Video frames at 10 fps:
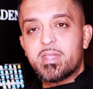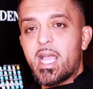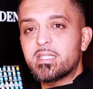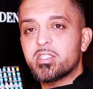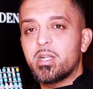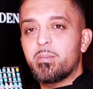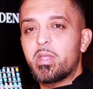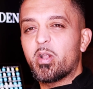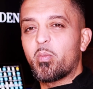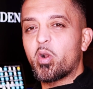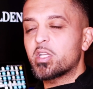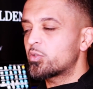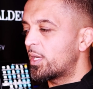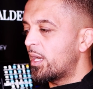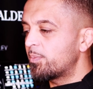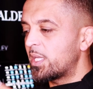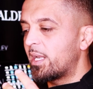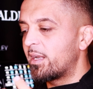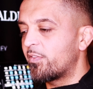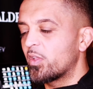that's going to be your mortgage rate update.
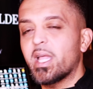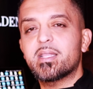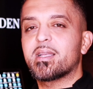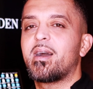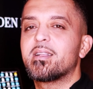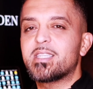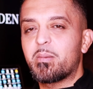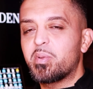And if you like the content,